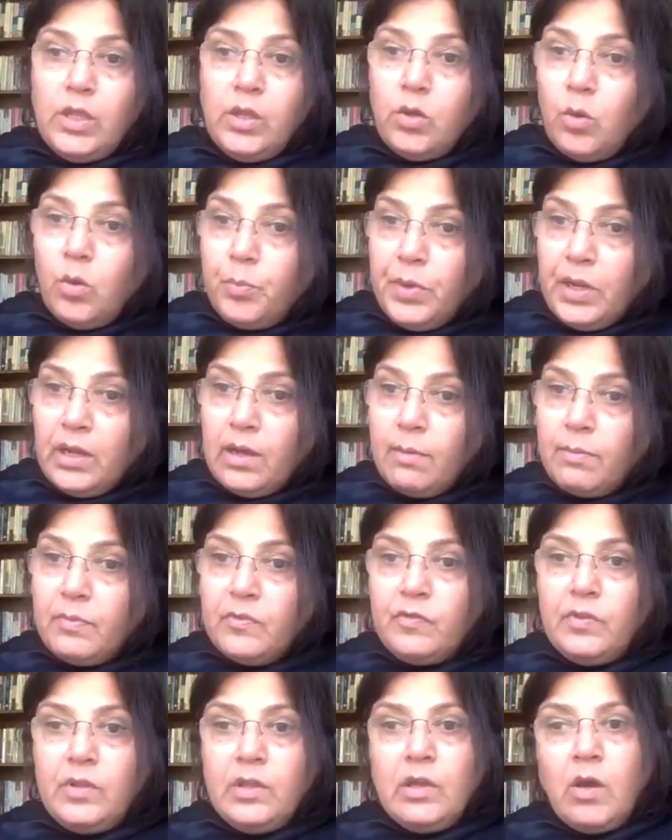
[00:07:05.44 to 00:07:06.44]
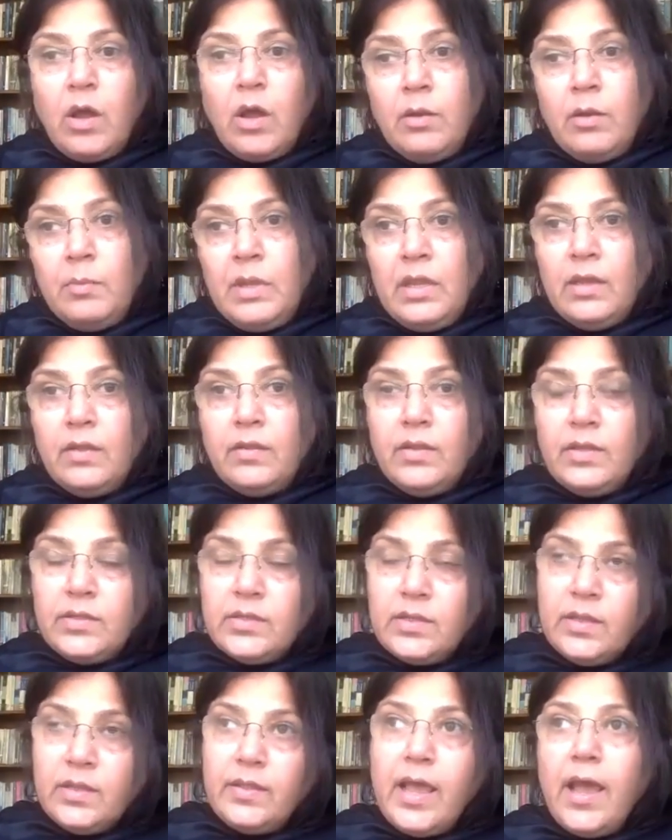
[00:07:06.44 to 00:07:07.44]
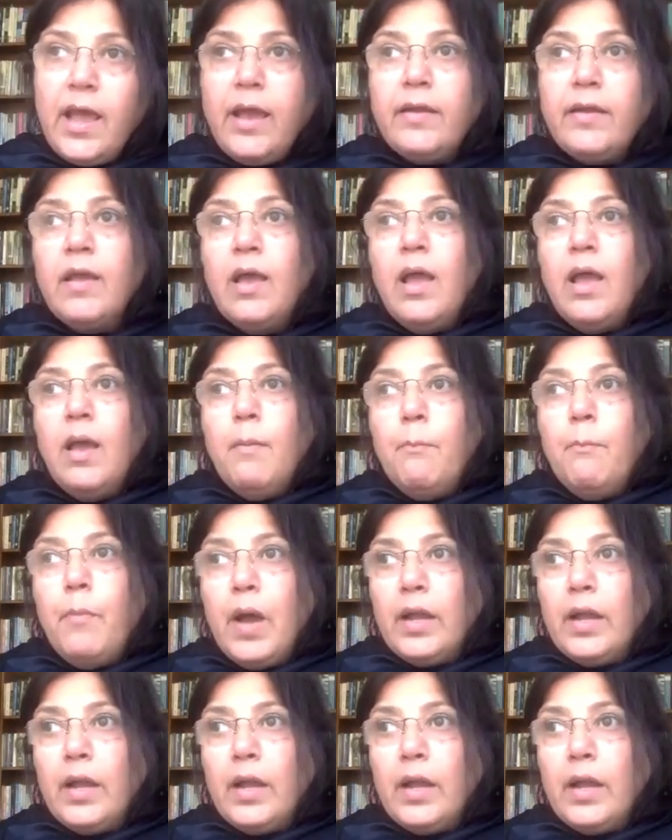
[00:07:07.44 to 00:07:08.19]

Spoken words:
with the opening up of the economy and this and that.